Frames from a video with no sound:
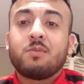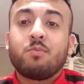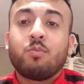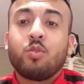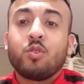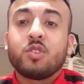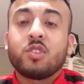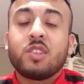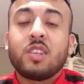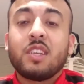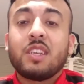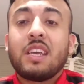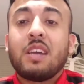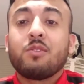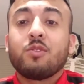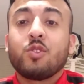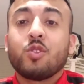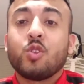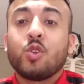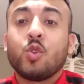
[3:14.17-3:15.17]
pushed it
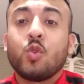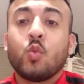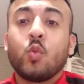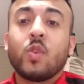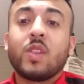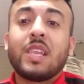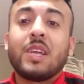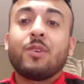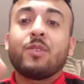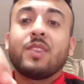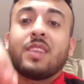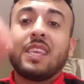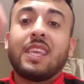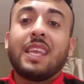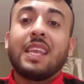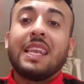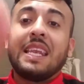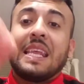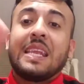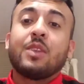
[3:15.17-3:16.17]
down to 2 without
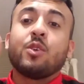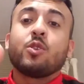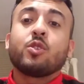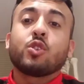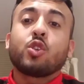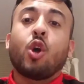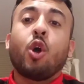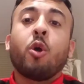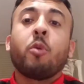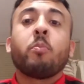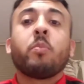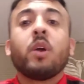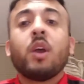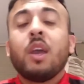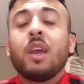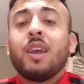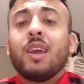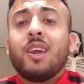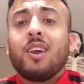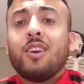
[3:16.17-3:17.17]
the lid on top,
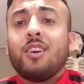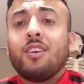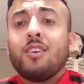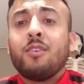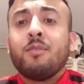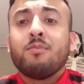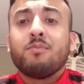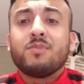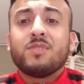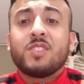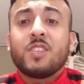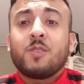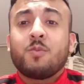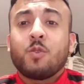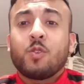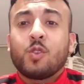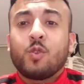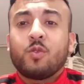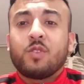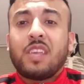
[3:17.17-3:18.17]
just
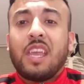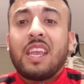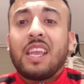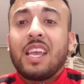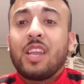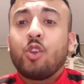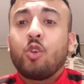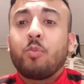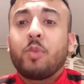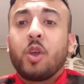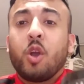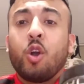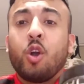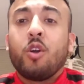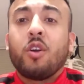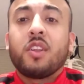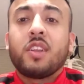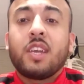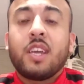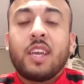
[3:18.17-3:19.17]
because it was getting a little bit
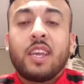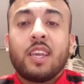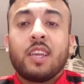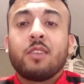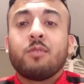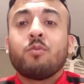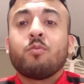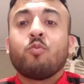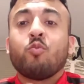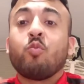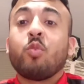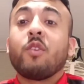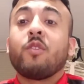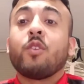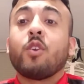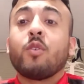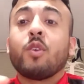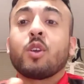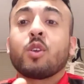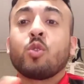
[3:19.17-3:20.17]
hot and I
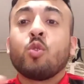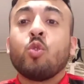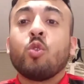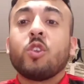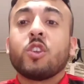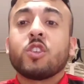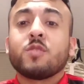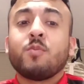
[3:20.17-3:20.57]
prefer a cooler